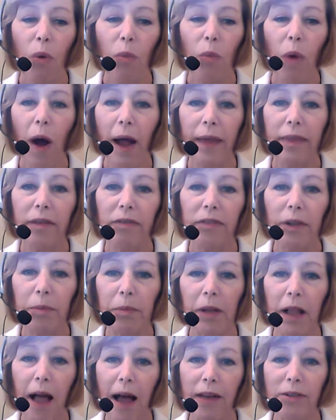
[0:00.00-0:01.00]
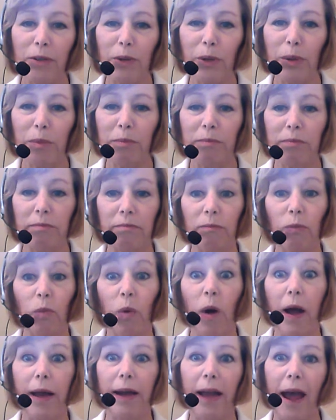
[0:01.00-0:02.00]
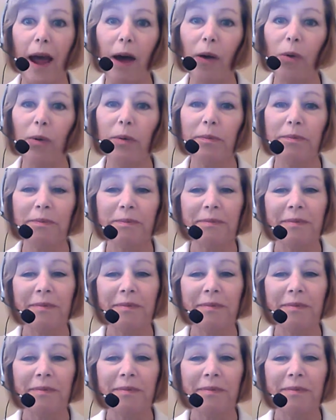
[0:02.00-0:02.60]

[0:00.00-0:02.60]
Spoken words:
Why the flipped classroom? Why now?